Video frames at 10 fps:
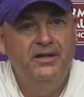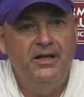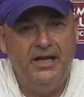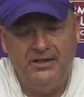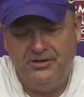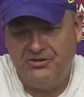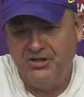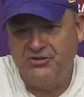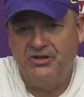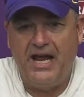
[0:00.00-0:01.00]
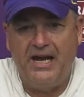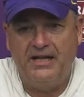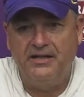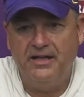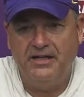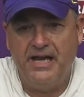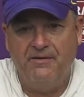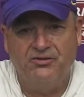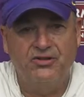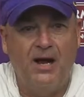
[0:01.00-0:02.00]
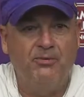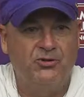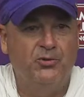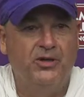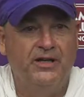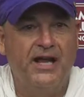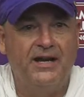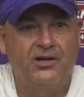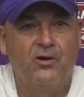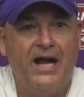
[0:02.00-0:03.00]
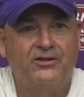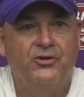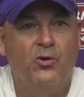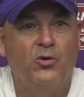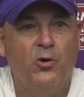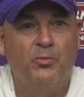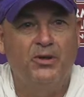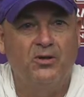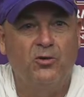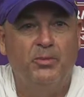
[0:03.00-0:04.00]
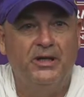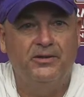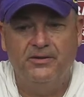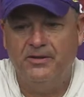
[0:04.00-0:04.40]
at Cincinnati, it, it, gave us an opportunity to kind of crack the door open a little bit and